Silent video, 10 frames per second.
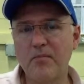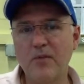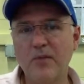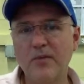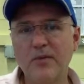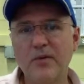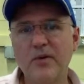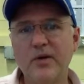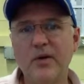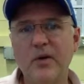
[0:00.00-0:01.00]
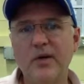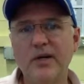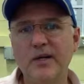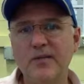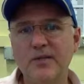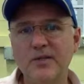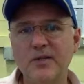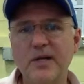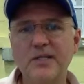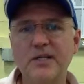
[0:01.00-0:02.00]
moment, whether you're in
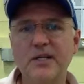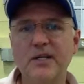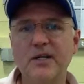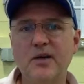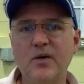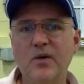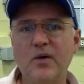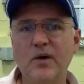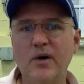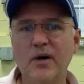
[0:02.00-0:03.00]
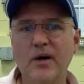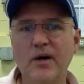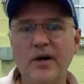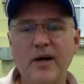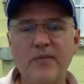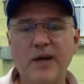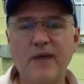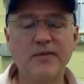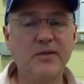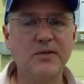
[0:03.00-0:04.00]
administration or
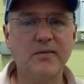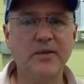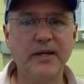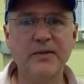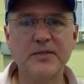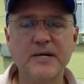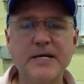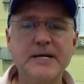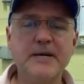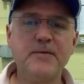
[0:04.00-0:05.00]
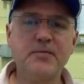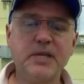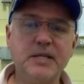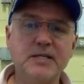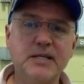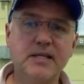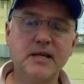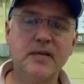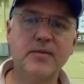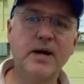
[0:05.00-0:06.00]
nonprofits or something else, is to
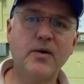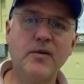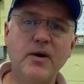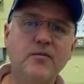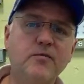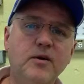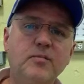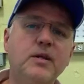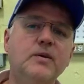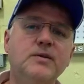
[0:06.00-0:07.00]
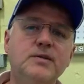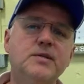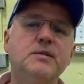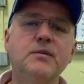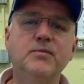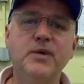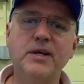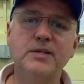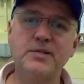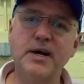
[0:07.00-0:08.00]
think about a full-blown system
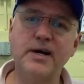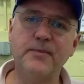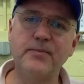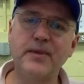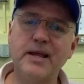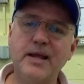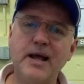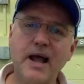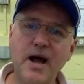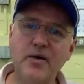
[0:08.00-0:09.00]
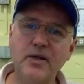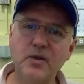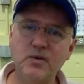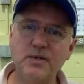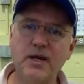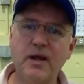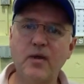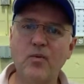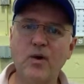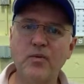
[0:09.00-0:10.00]
redesign. How do you
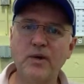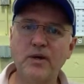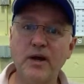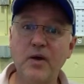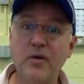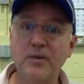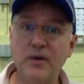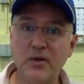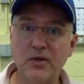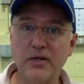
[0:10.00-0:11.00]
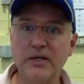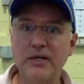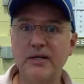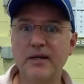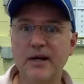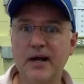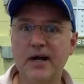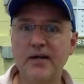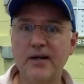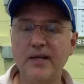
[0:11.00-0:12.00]
take what we know about good
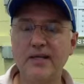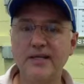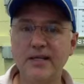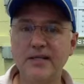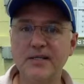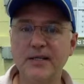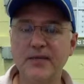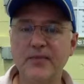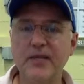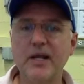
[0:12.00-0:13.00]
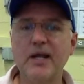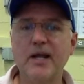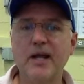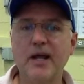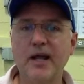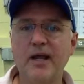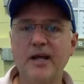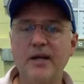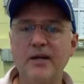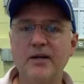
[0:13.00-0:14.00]
online teaching
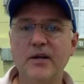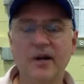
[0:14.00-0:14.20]
and,